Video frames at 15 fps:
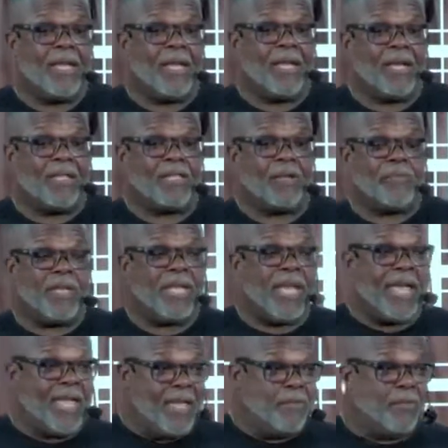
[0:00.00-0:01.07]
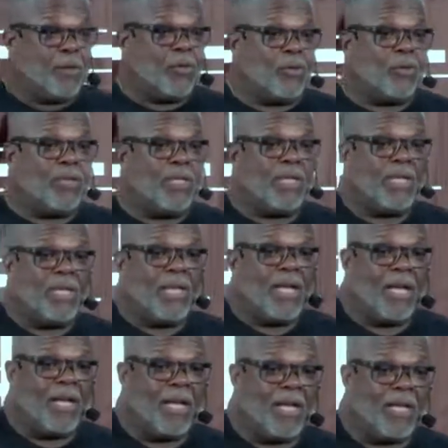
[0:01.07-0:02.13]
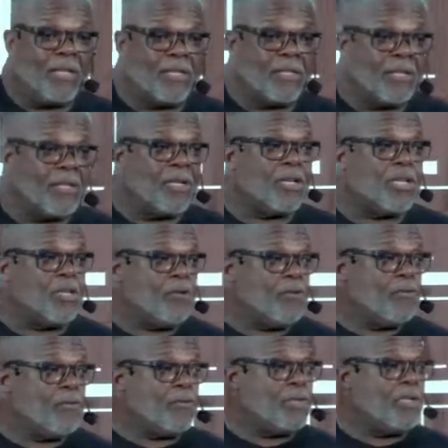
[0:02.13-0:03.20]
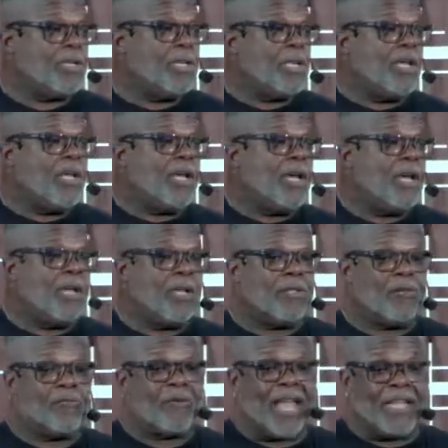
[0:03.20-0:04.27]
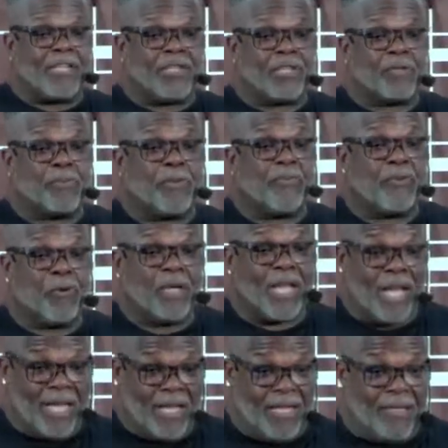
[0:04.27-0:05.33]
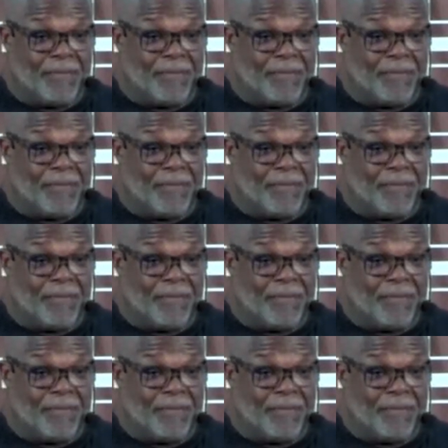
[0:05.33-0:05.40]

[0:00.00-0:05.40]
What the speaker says: to be able to accuse the righteous before God.